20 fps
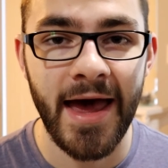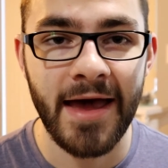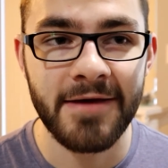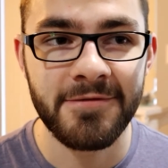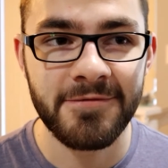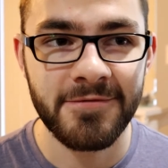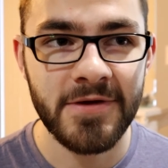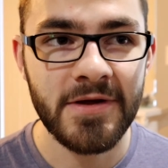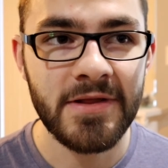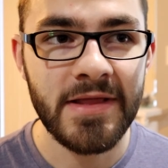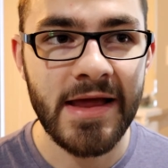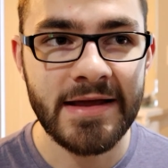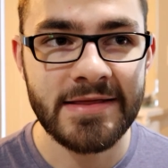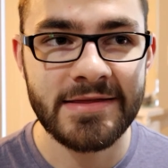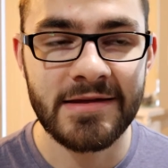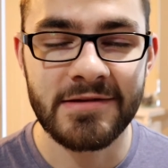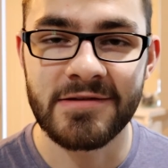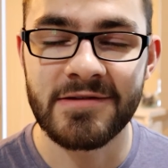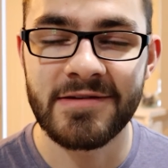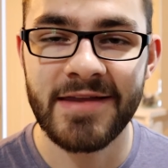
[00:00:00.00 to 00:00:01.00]
I feel
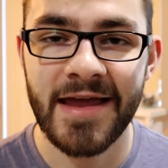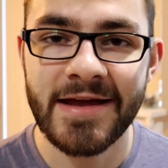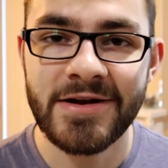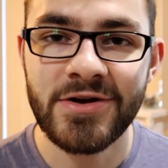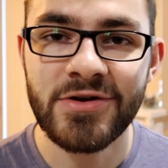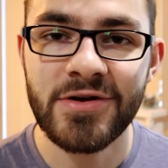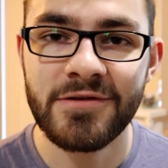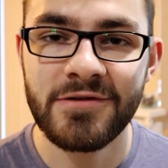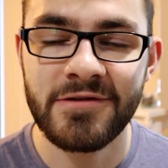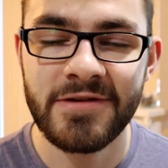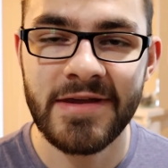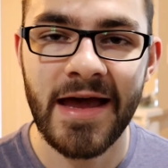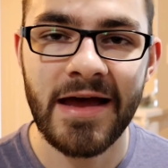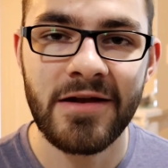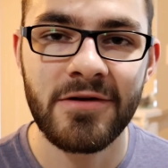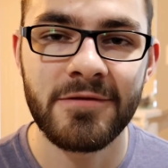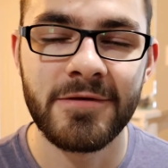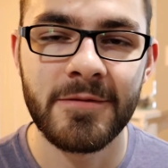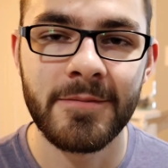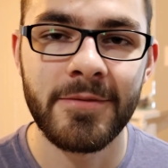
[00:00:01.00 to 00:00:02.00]
like the standard of
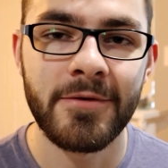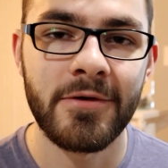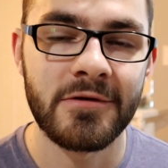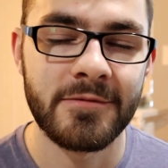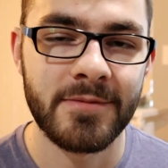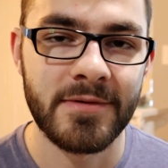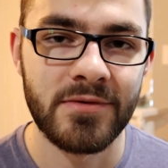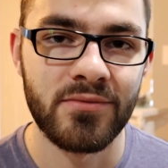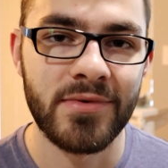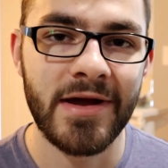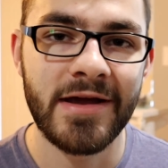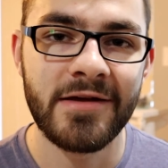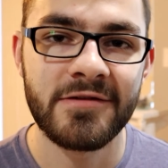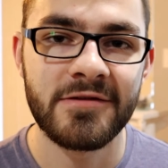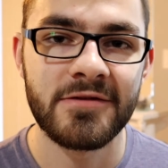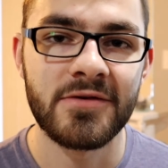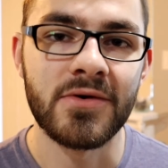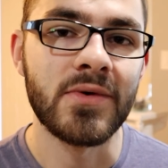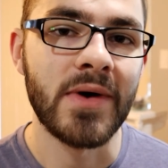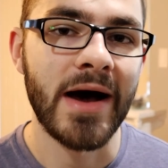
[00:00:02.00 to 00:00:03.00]
Seattle football has been
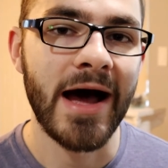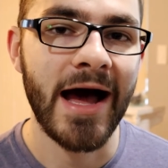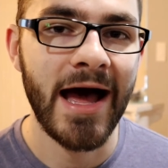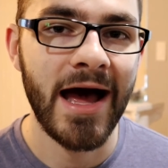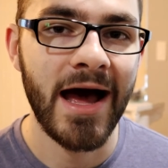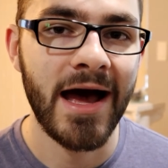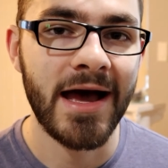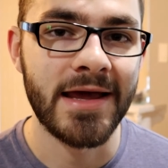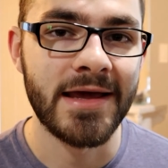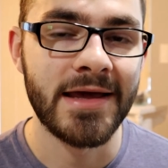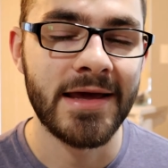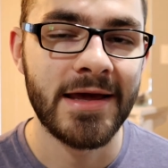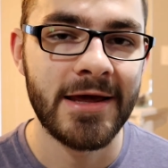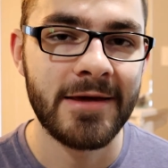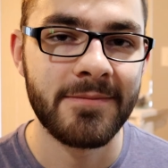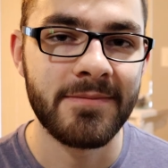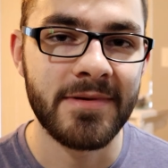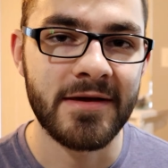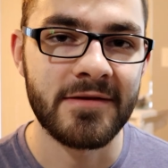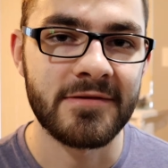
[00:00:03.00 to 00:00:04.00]
raised so high
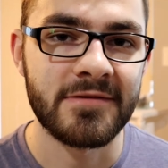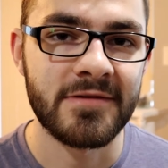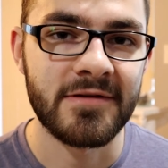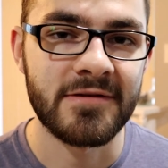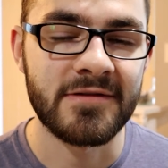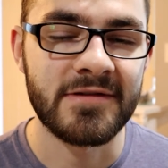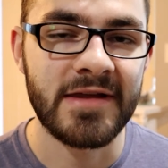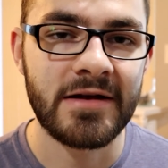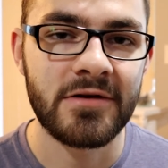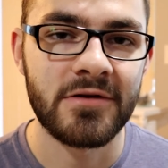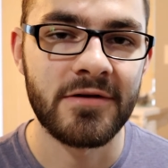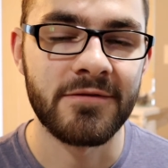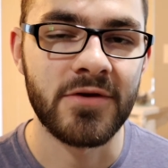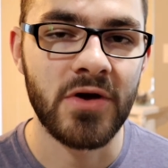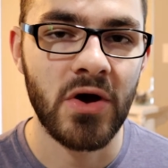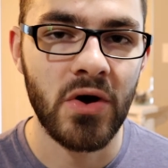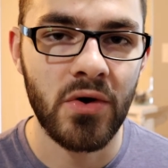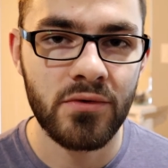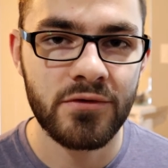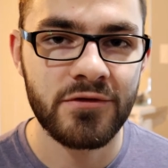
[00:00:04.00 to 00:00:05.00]
because of the standard of
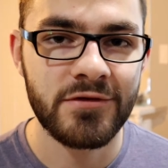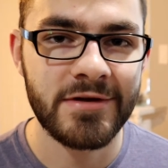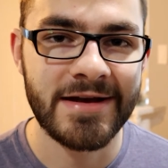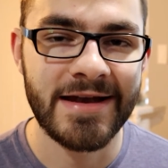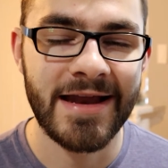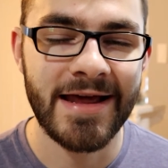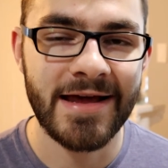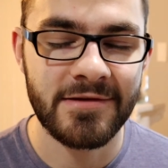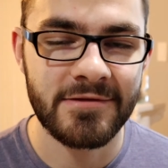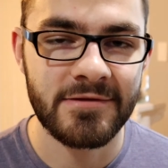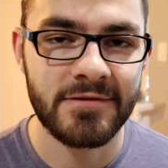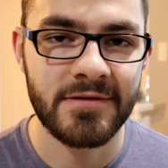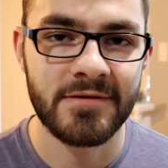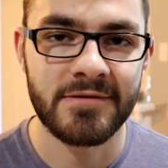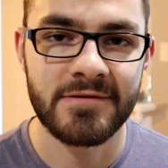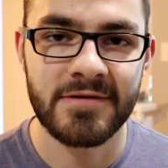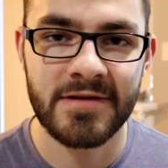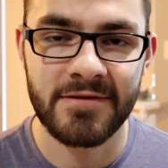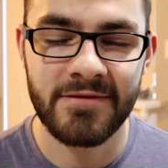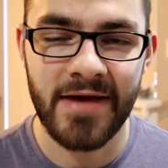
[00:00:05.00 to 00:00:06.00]
coaching and
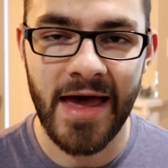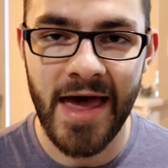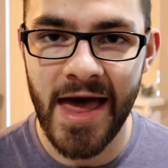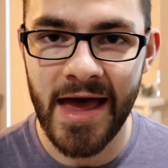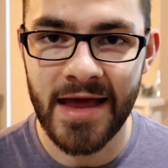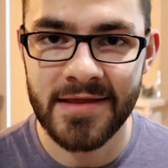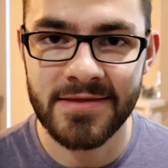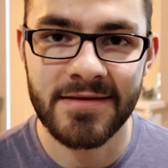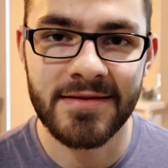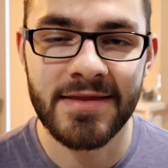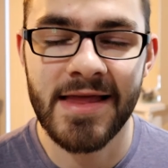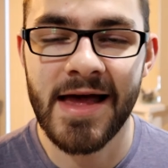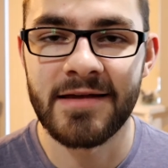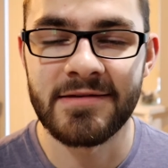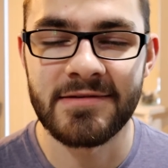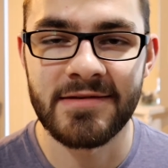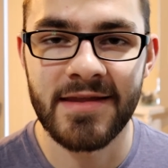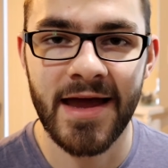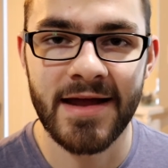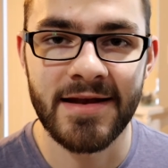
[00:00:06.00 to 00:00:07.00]
excellence they've had the
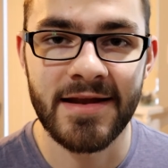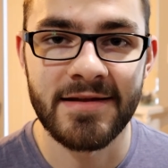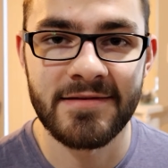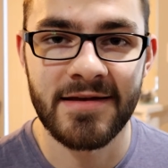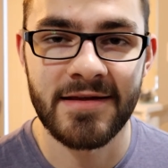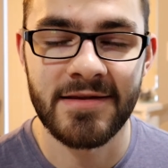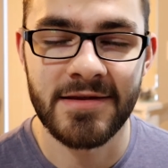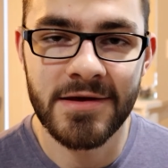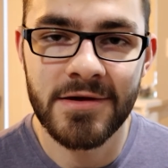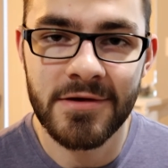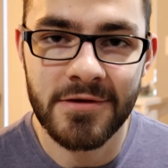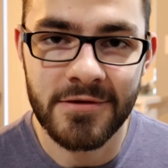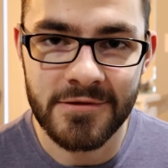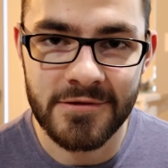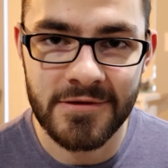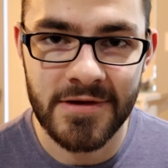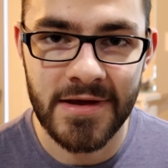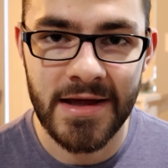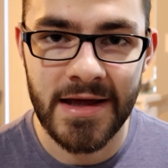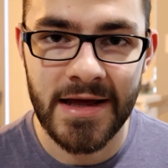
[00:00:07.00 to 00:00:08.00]
last 9 to 10
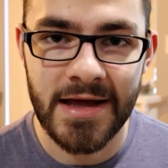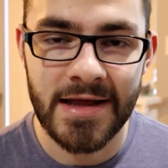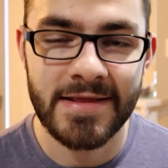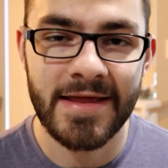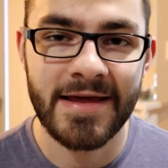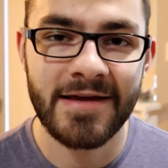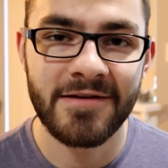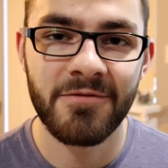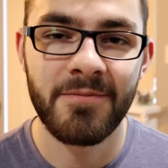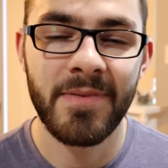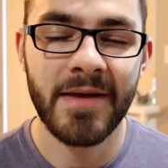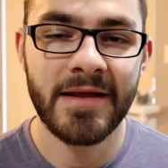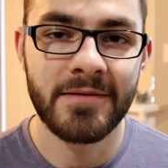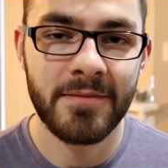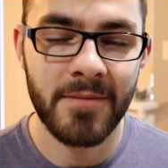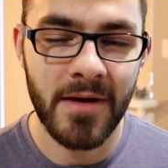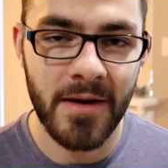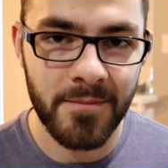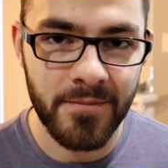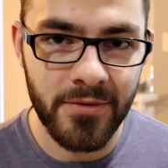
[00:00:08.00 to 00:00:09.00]
years. They have
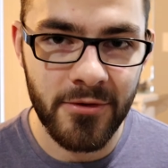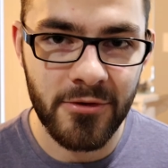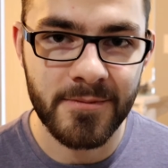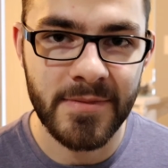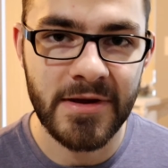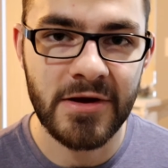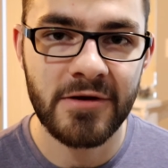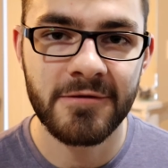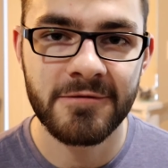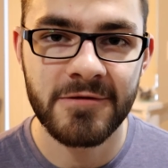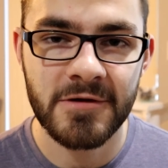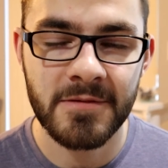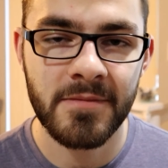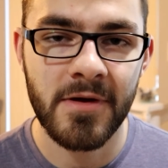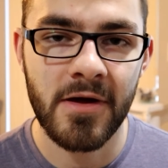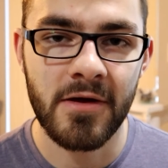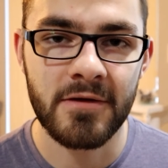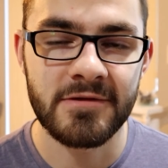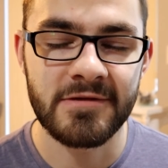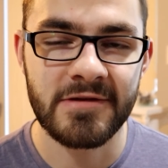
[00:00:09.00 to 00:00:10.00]
been a premier
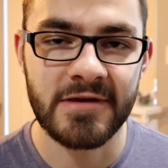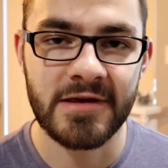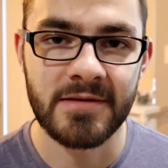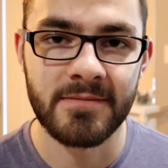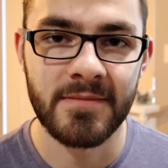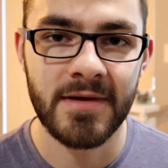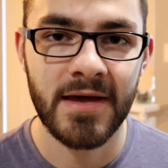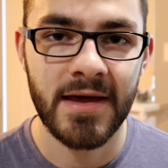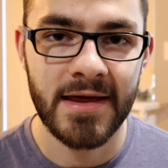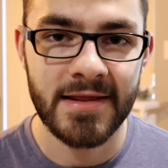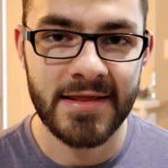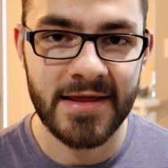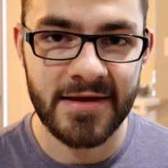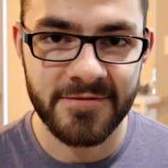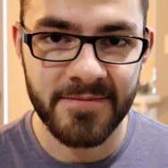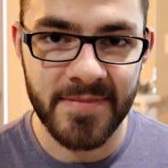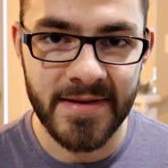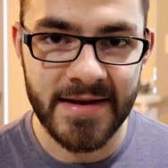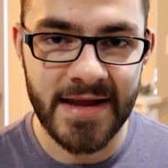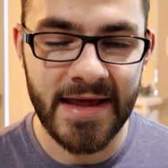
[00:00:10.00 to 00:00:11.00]
football team.
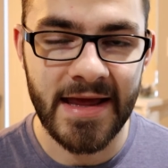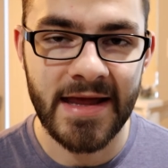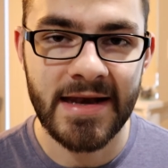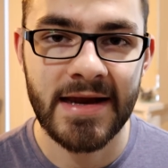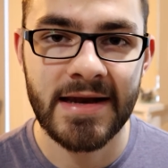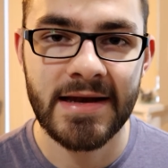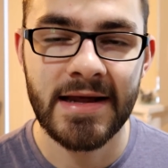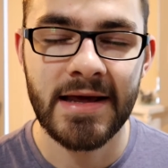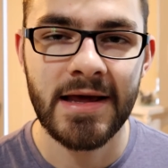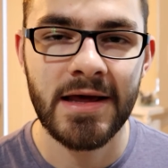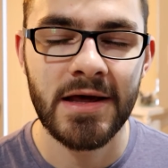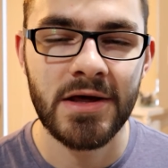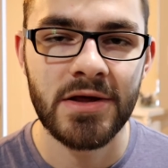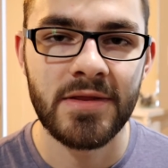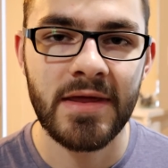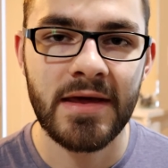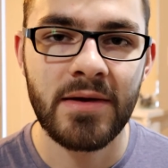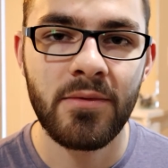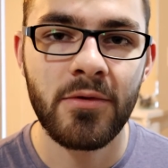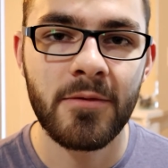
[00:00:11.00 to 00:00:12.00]
They've been in it.
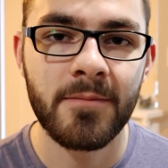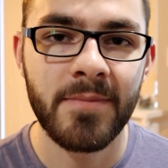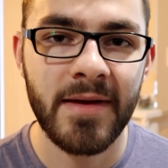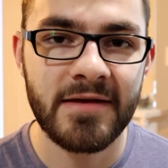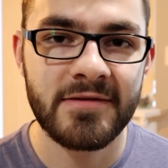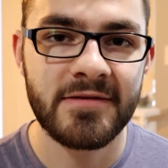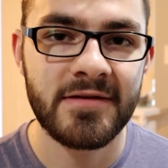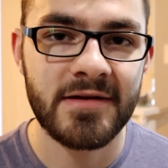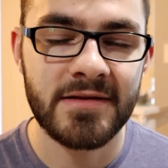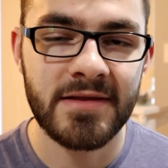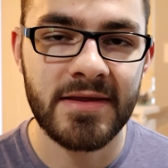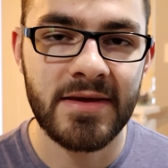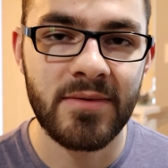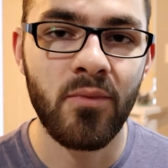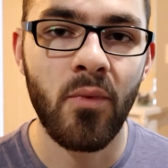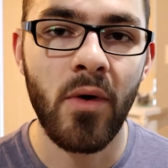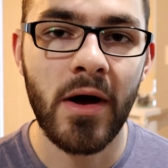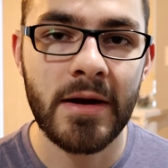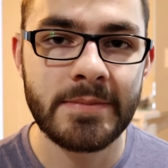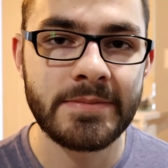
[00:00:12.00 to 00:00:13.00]
They were basically
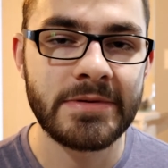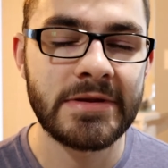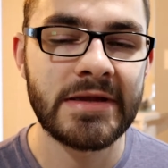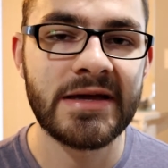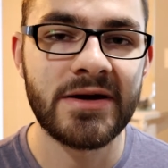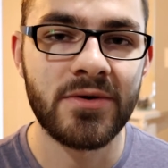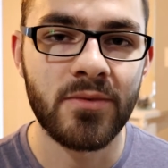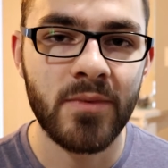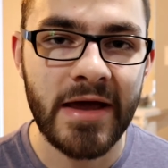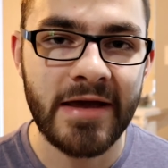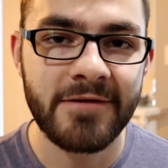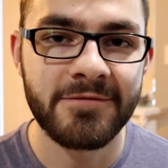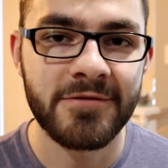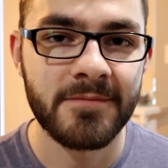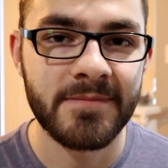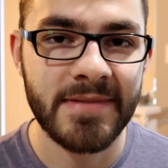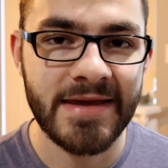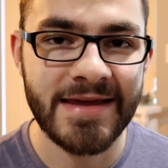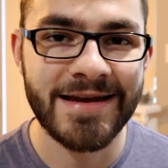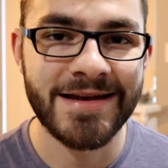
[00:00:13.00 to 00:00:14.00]
one play away
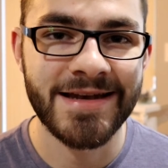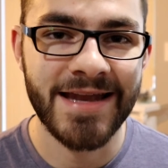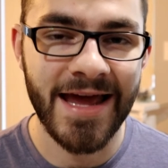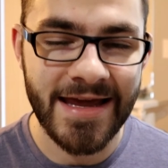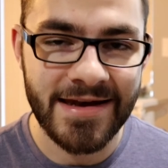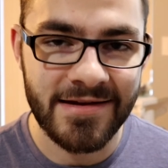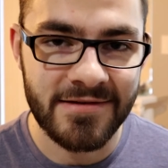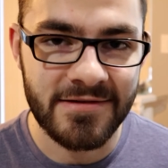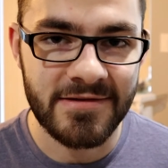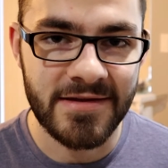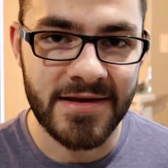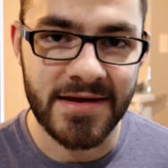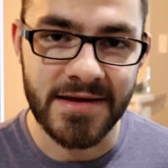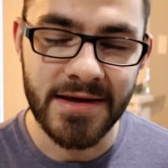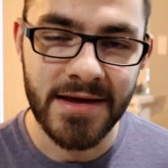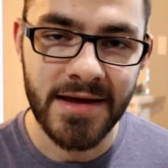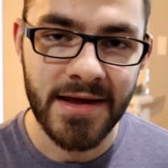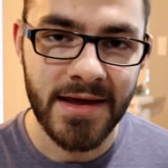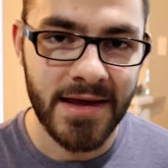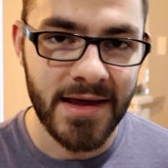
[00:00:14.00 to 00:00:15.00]
from being a
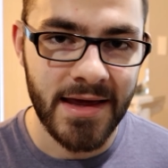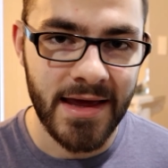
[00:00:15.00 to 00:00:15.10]
dynasty.